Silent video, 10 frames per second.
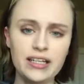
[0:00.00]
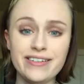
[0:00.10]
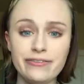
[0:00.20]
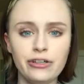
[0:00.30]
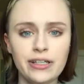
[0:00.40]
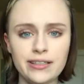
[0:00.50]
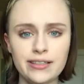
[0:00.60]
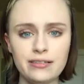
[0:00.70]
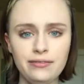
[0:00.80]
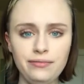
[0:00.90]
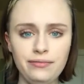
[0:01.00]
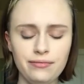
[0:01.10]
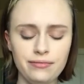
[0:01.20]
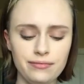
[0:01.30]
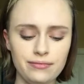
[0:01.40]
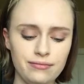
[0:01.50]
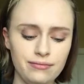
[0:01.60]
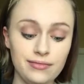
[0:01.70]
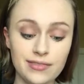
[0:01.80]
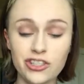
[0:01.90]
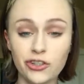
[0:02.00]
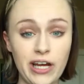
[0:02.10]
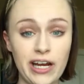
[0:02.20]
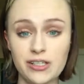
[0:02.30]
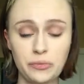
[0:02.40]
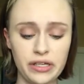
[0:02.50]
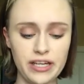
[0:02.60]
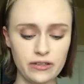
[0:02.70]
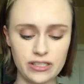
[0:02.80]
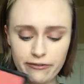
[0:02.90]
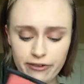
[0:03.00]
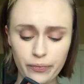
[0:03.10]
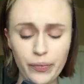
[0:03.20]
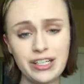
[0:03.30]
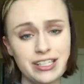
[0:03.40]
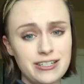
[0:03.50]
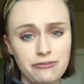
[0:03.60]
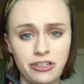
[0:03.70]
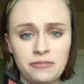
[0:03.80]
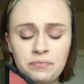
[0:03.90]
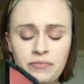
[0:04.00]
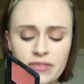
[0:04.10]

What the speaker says: different. Do not explain how it's different, but it's different.